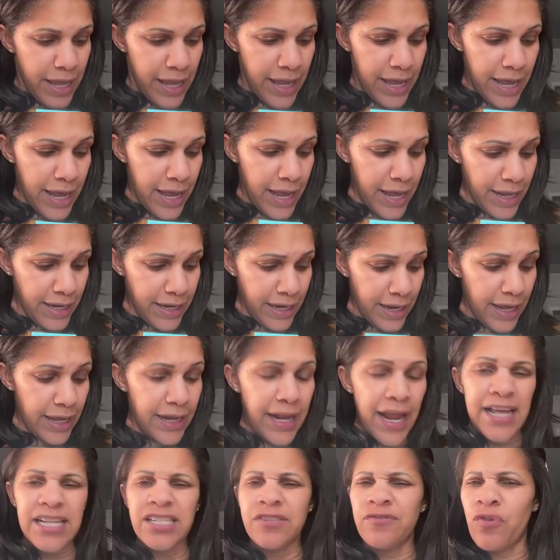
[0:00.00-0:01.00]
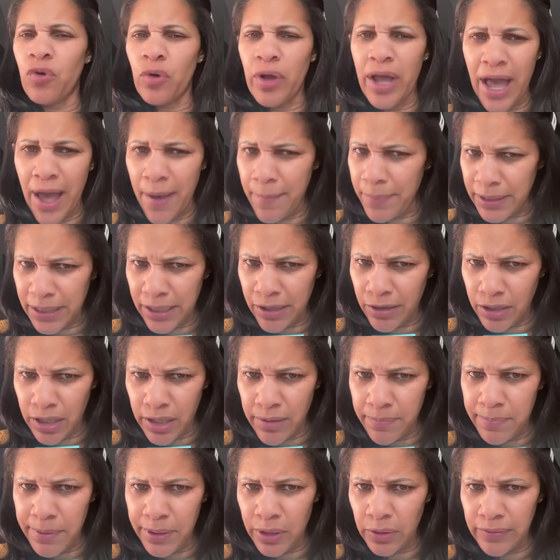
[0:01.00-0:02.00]
and it has
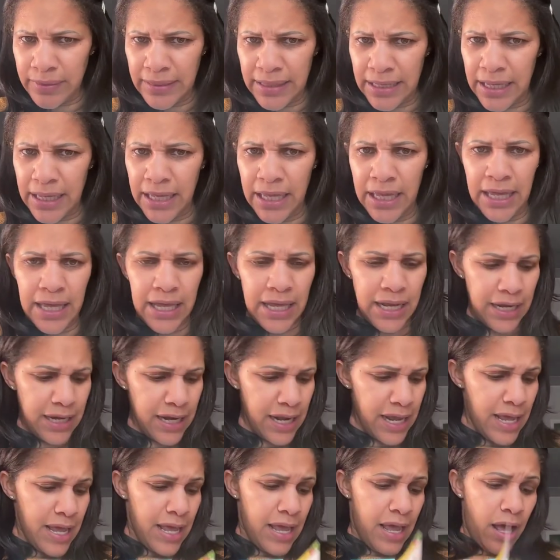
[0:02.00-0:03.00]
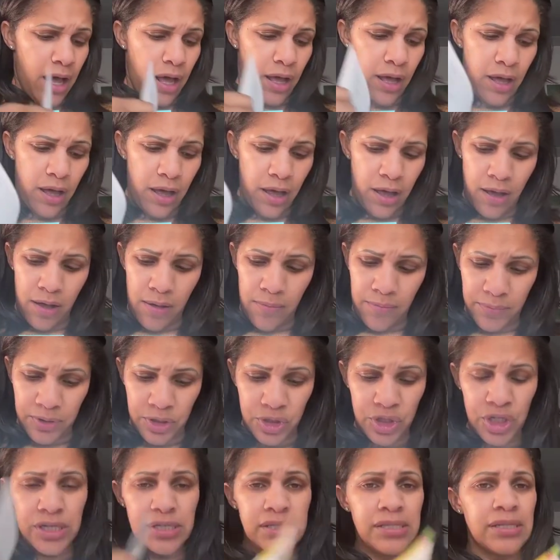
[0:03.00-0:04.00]
vocabulary built in,
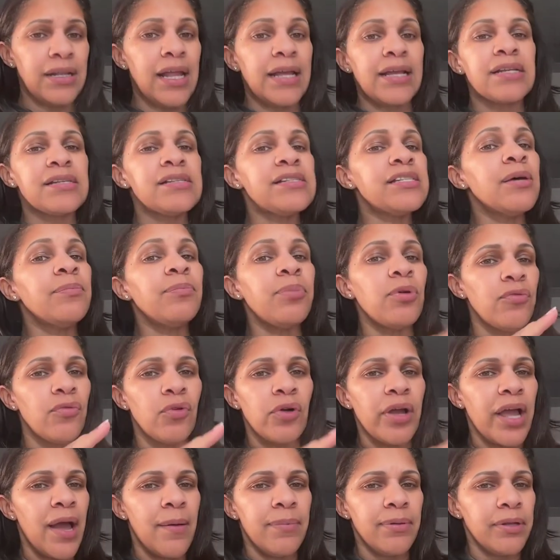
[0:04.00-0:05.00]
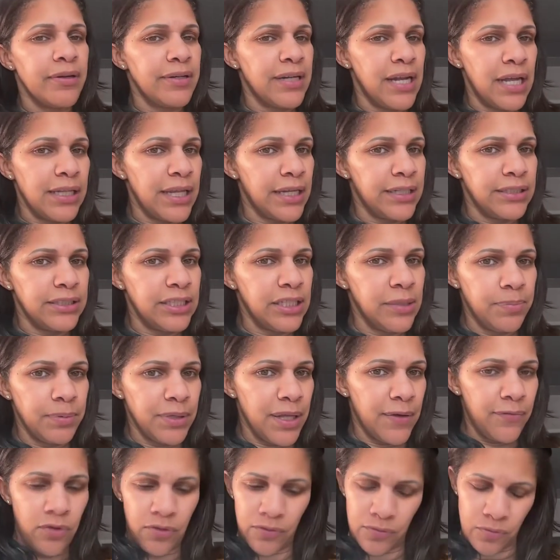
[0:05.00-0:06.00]
just like simple vocabulary, not like deep
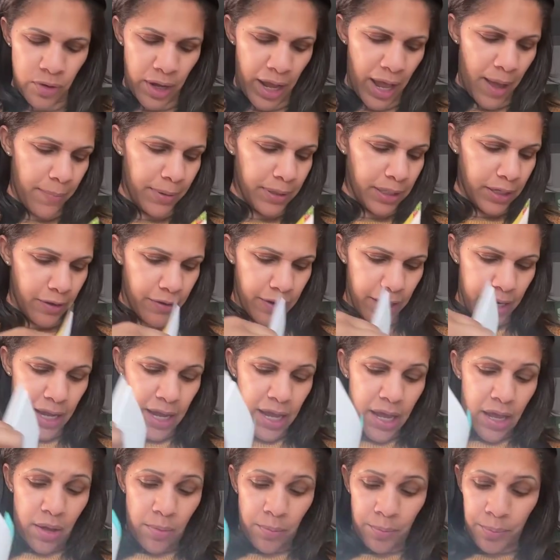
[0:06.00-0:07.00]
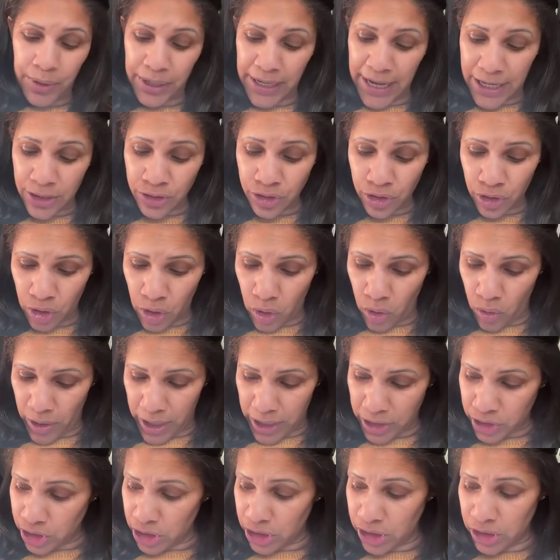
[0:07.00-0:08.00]
level vocabulary. But as
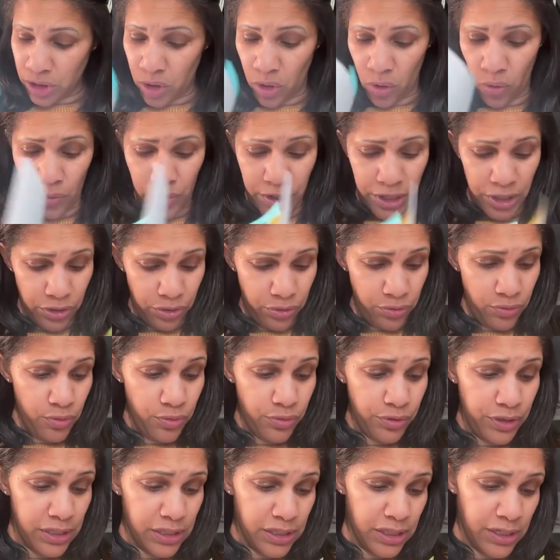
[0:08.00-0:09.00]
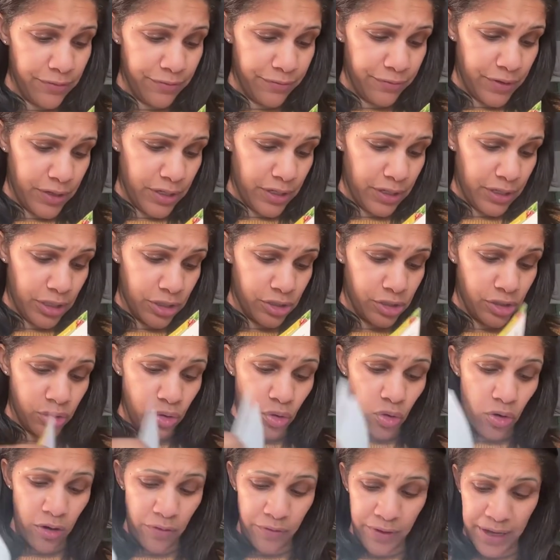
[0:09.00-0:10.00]
she's going through the
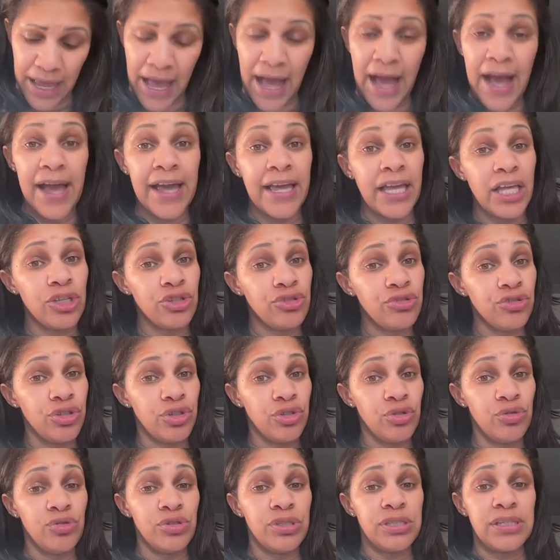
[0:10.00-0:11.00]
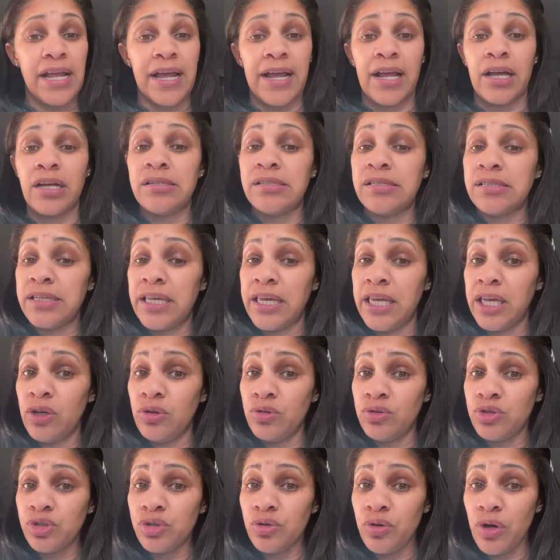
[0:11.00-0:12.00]
story, I introduce like a
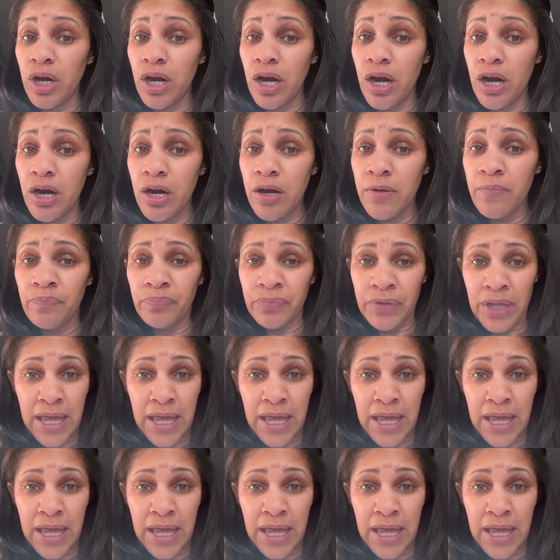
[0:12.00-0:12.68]
skill to her